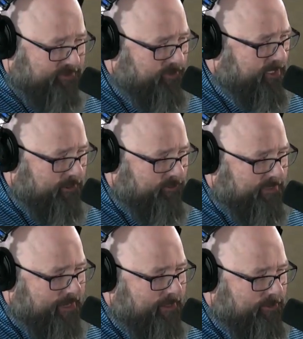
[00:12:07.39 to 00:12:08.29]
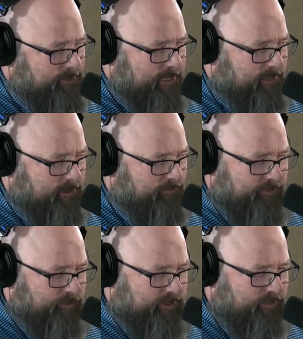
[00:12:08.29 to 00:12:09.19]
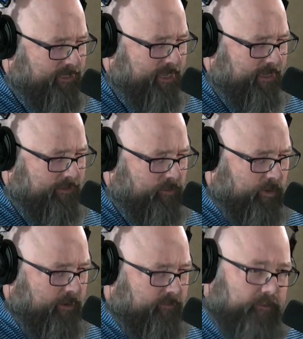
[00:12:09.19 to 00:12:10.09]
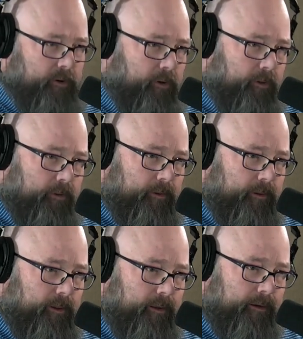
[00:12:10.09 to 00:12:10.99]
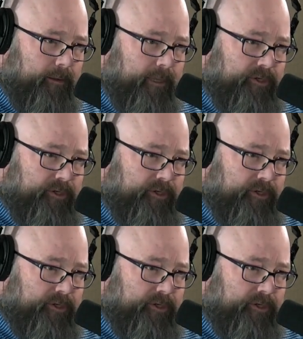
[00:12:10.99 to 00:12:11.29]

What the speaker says: in Haralson County you don't vote at the Buchanan courthouse at all on election day.